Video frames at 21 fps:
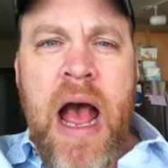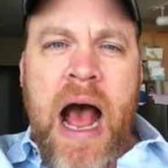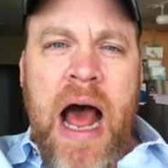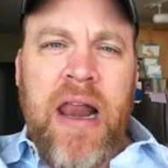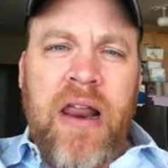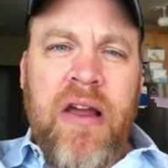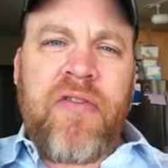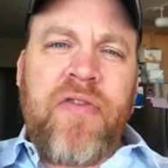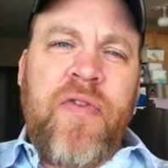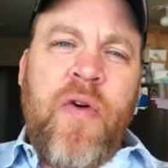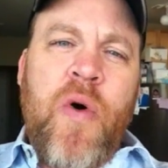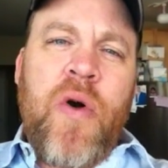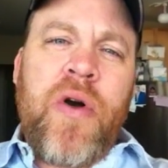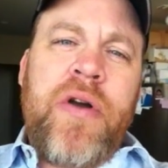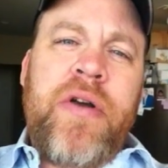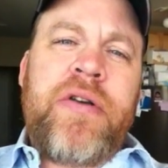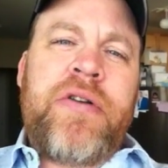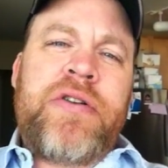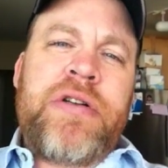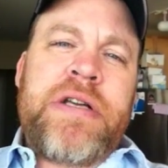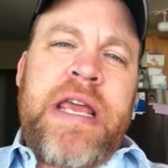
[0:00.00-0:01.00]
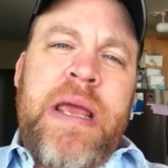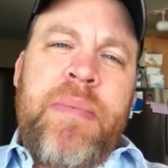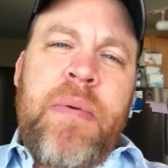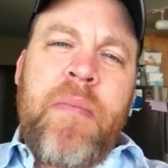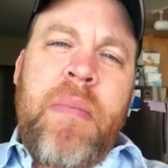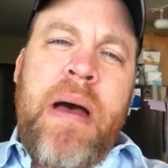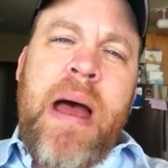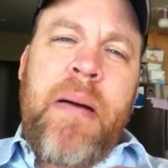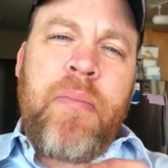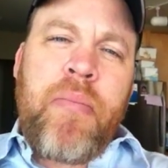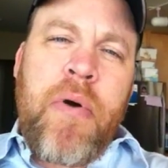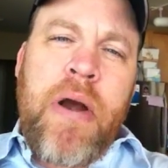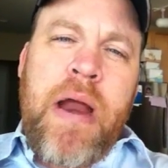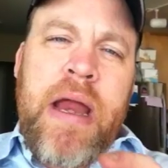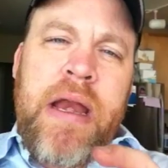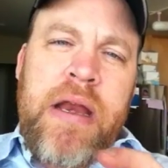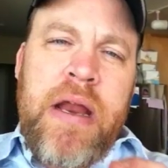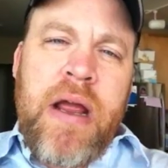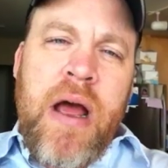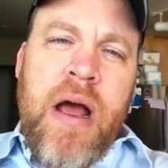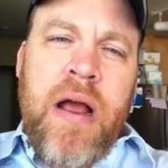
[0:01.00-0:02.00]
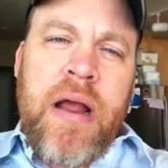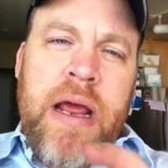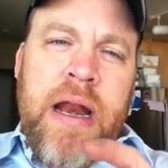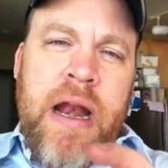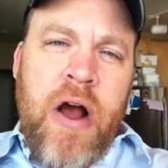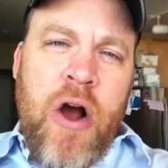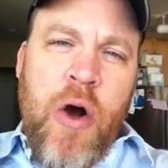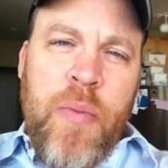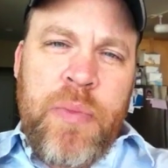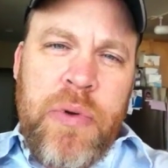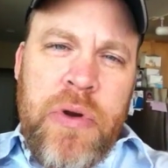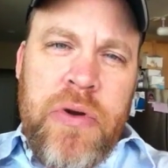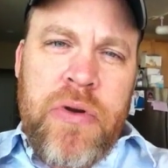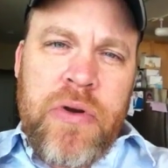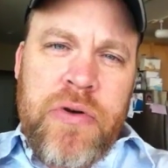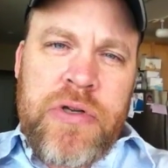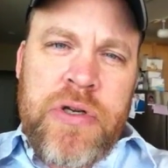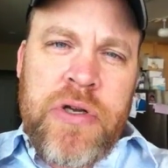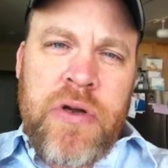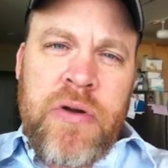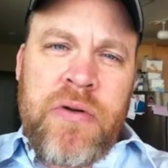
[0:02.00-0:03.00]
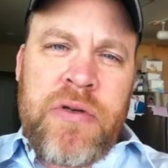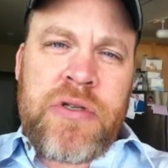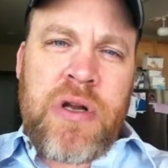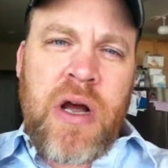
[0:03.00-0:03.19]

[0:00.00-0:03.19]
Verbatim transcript: I look forward to keeping my brain young, and I hope you do too.